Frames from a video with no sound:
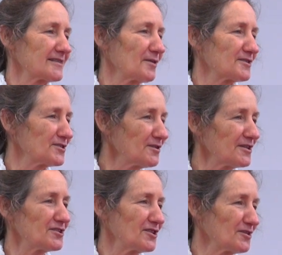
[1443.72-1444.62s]
So as soon
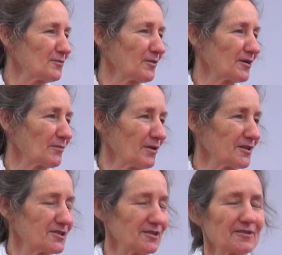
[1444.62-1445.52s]
as she knew what it
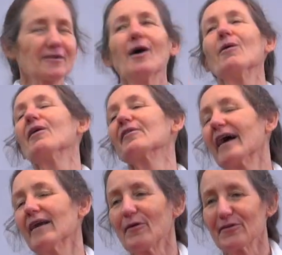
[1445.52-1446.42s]
was, she thought, oh,
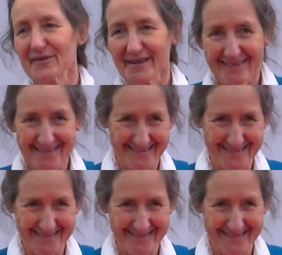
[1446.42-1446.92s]
that old thing.